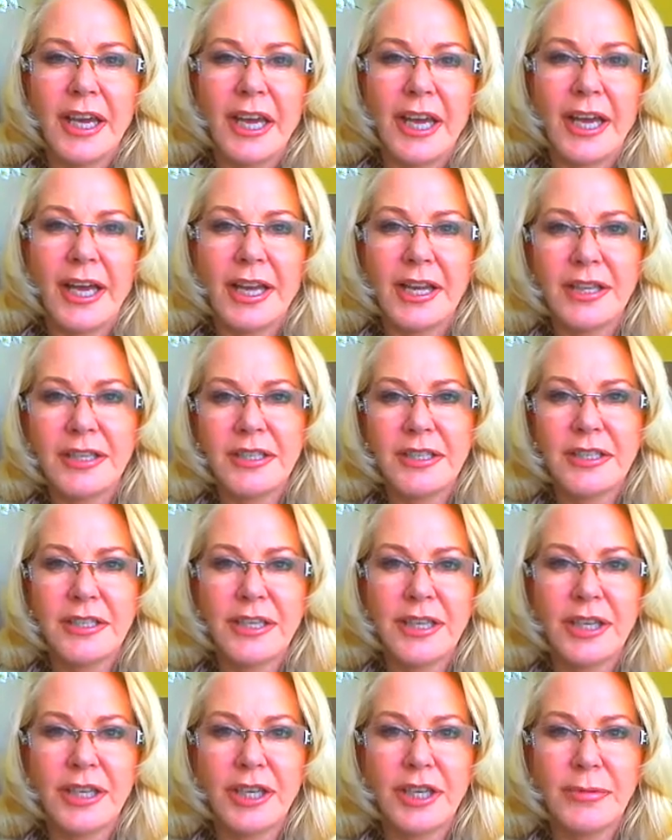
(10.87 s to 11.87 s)
And
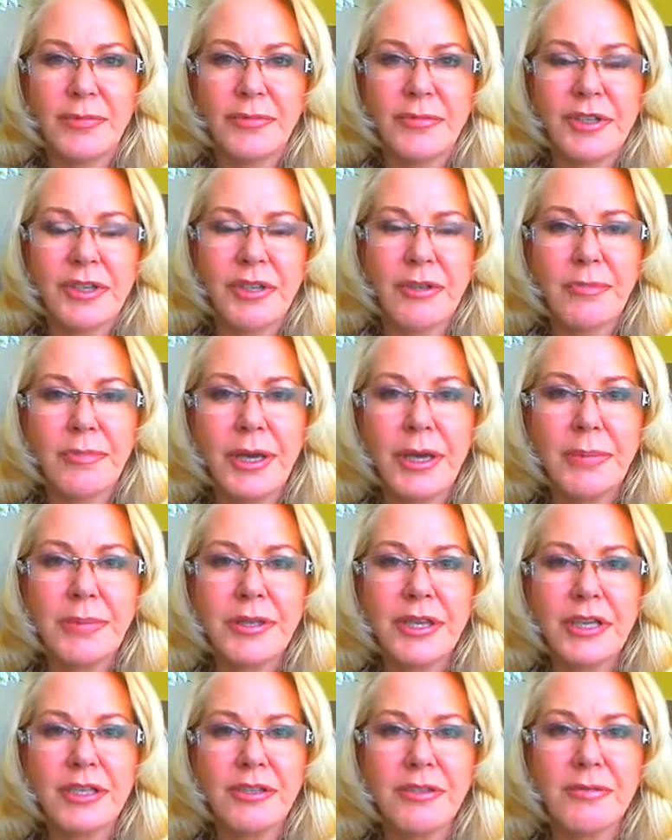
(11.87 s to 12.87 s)
so the
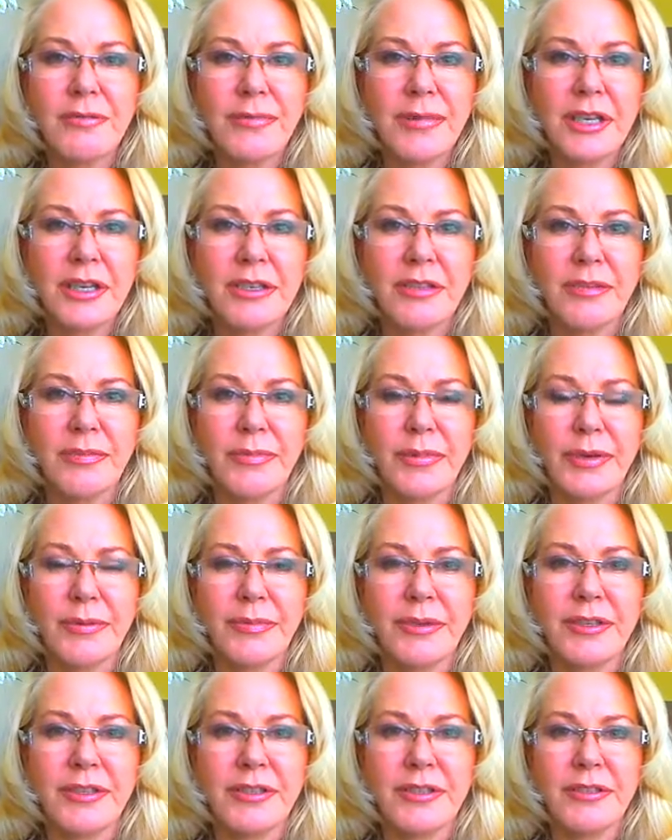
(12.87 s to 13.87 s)
people that you meet at the
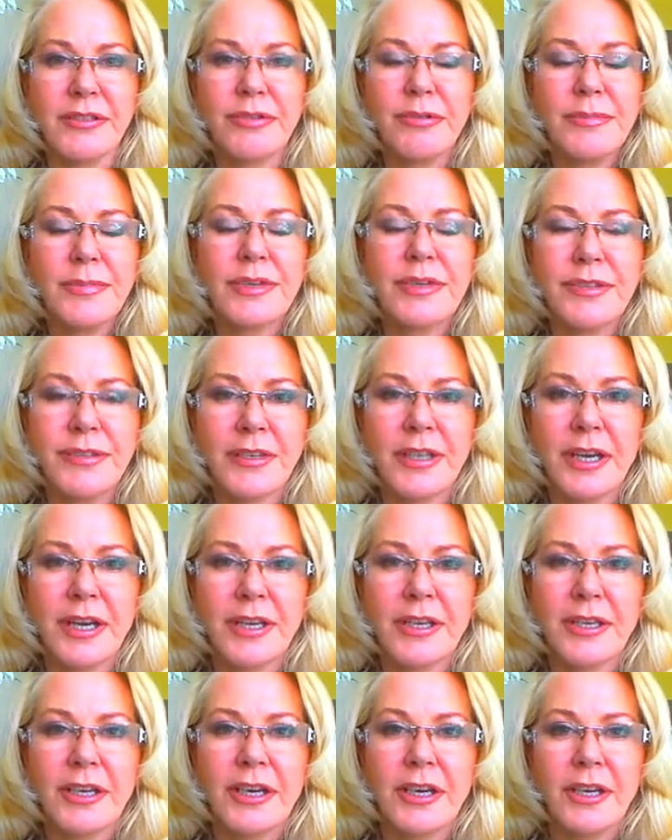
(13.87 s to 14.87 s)
moment, it's almost
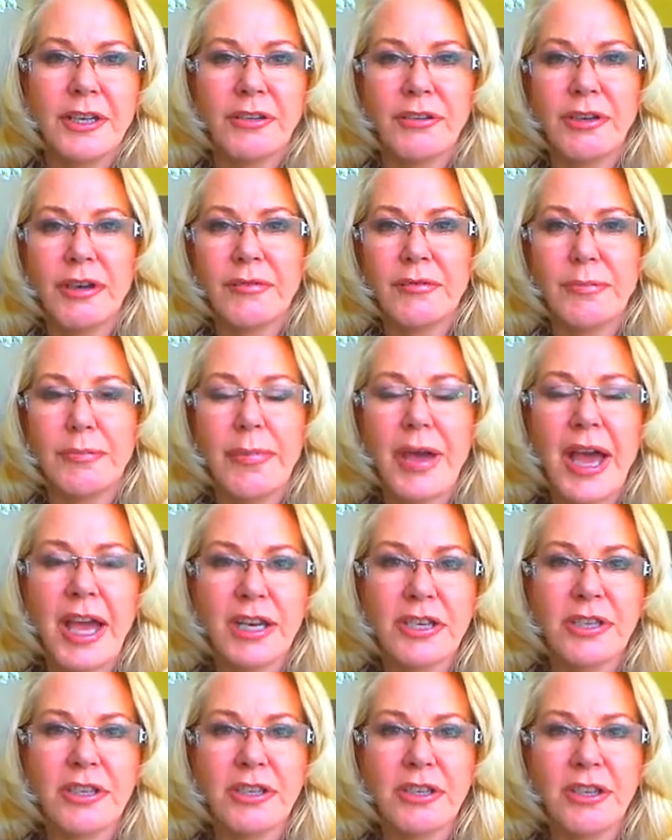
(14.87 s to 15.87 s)
like you'll have a
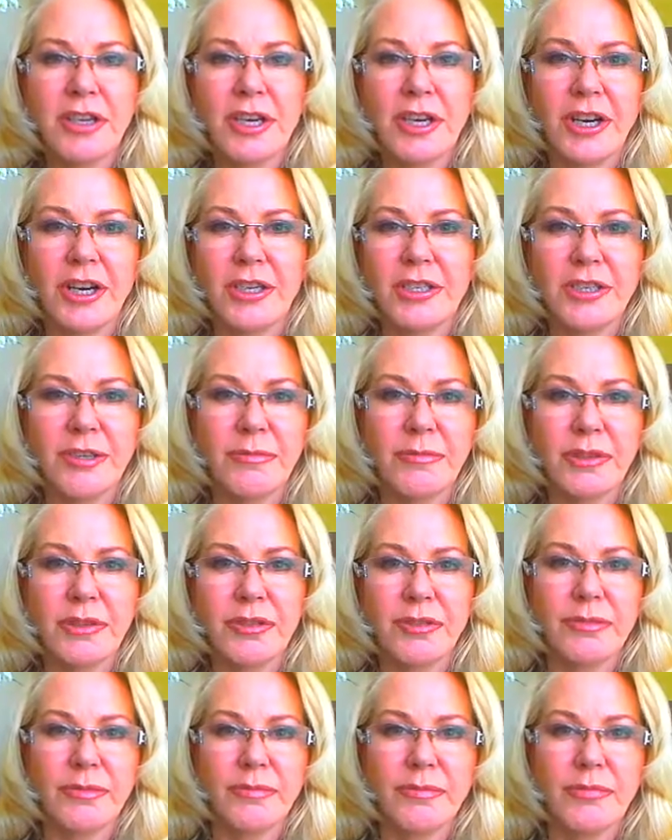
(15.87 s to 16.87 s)
passionate connection
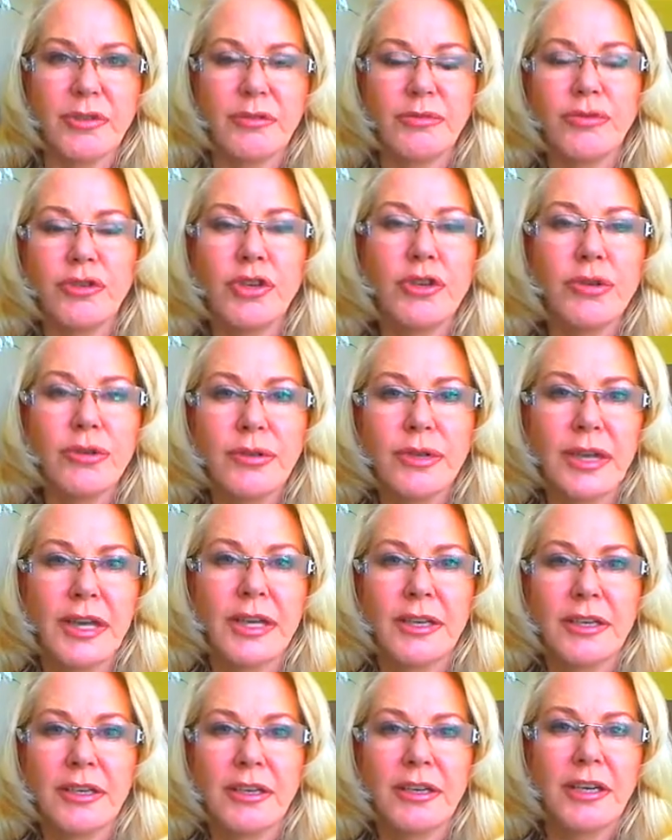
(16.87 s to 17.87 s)
with them. You'll know
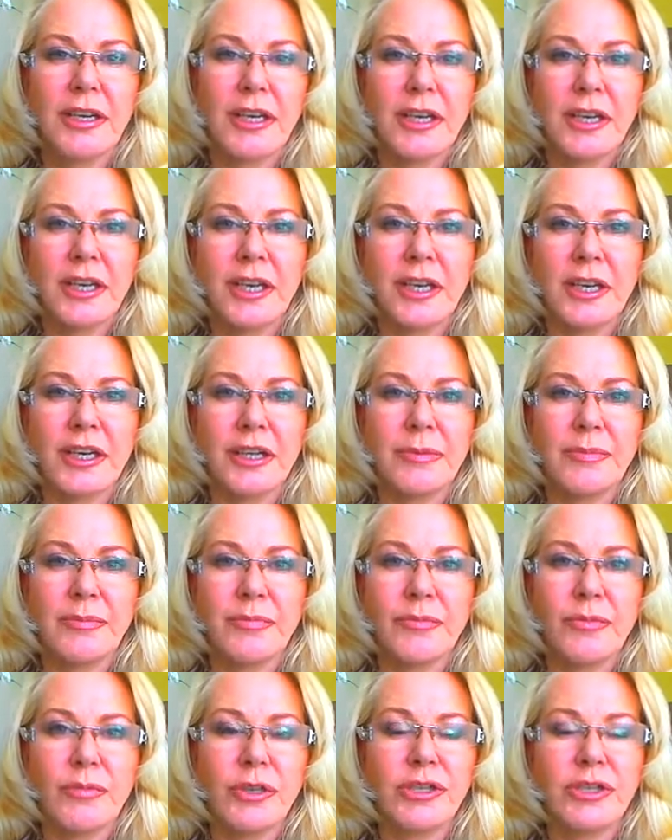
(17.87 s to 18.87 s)
that
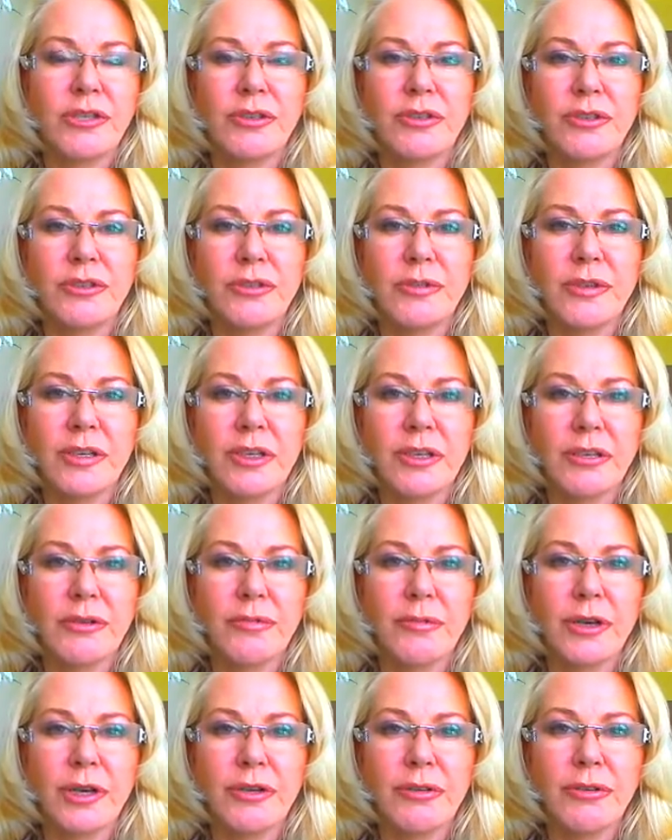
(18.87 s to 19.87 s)
what you're doing
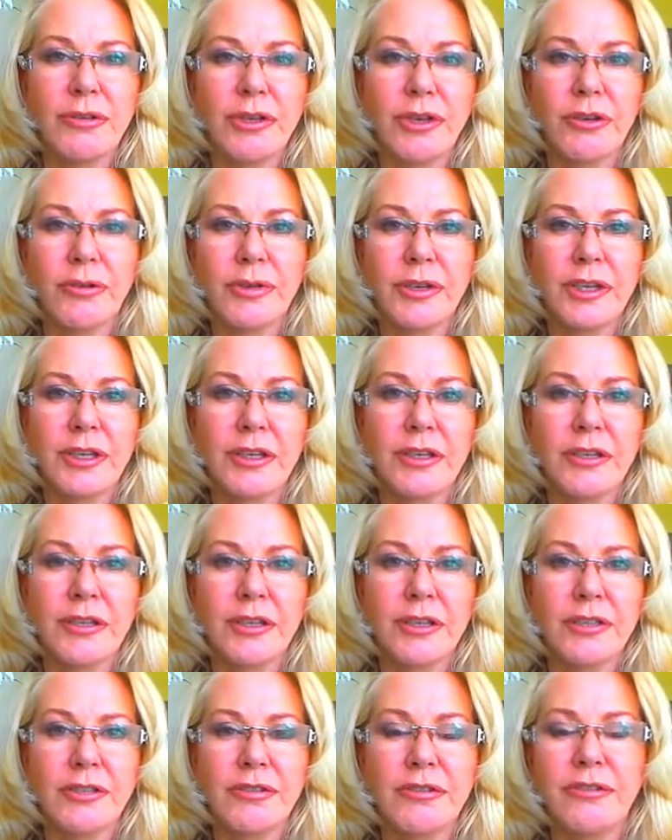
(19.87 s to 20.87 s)
and where you're going,
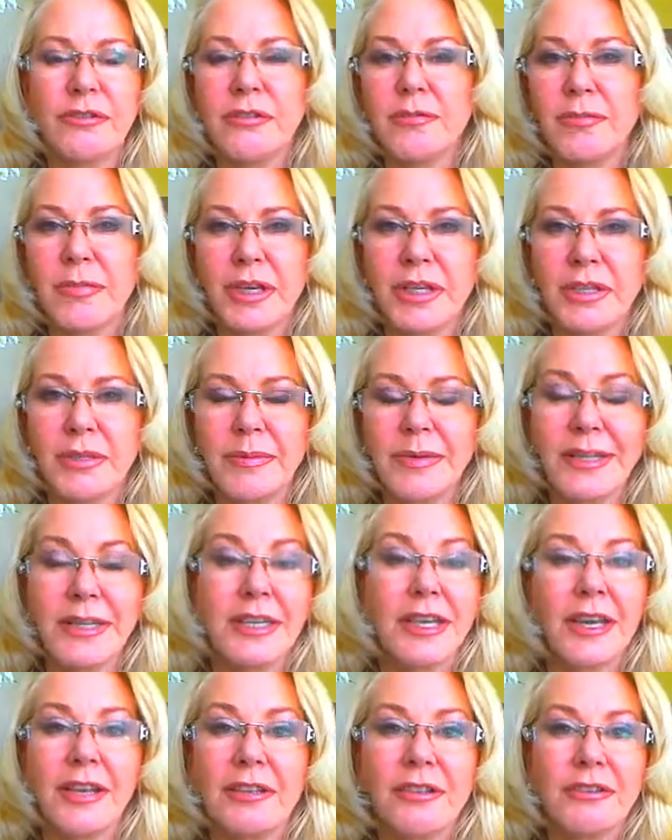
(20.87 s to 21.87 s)
that you're meant to be
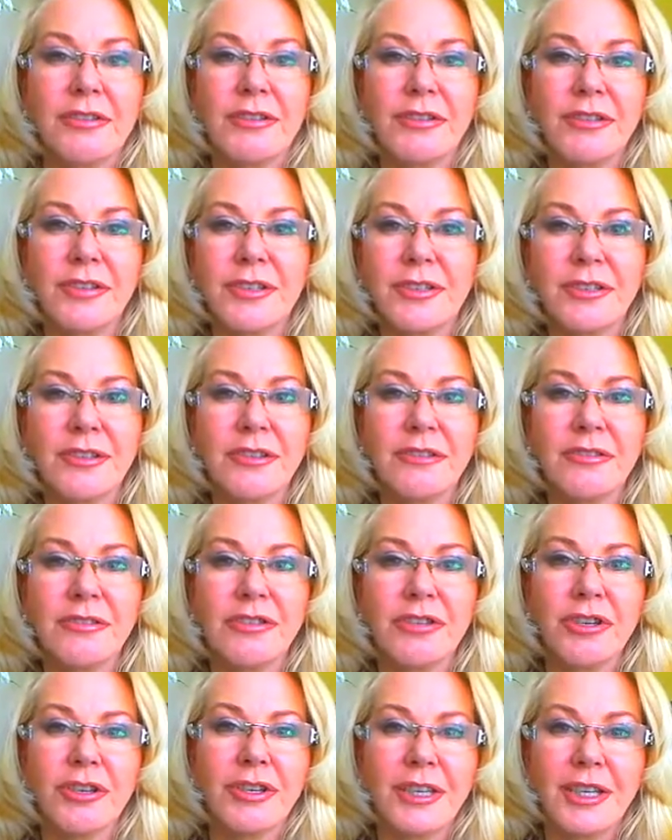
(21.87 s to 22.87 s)
together on this
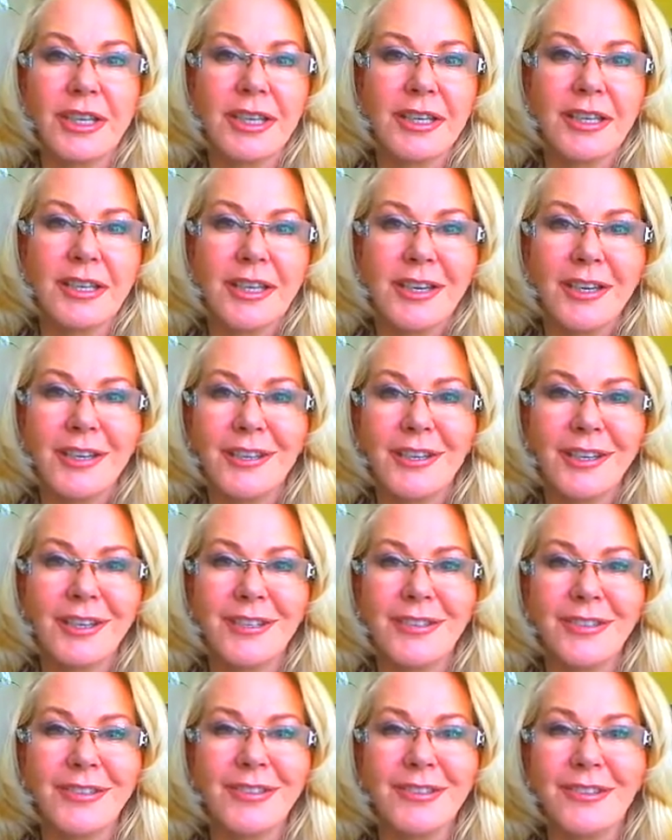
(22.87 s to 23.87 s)
journey
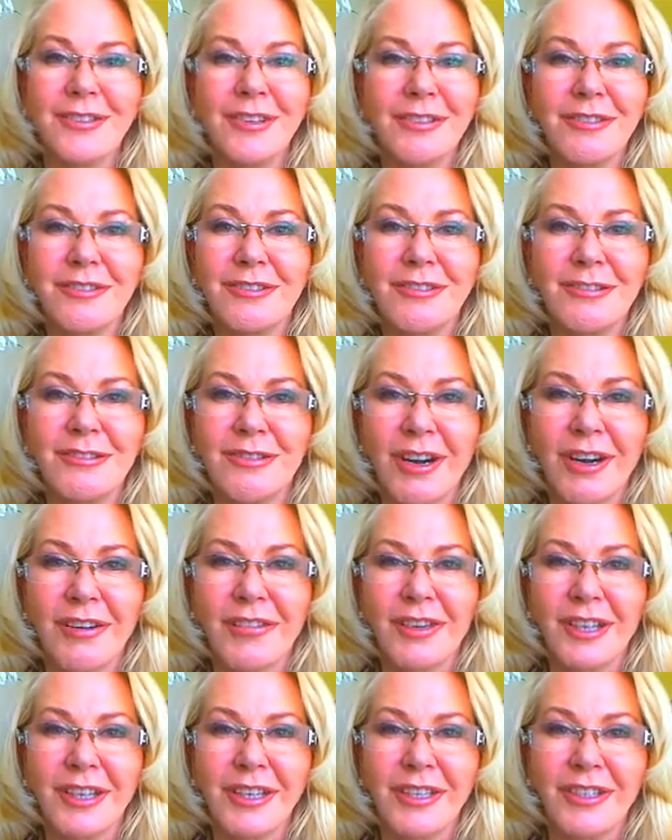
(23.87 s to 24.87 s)
that you're
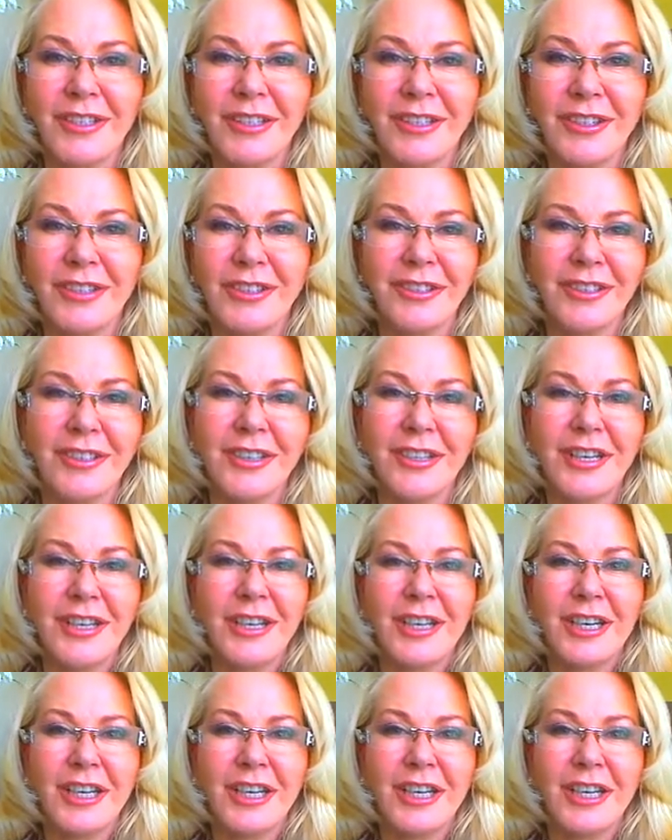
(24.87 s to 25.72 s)
traveling along,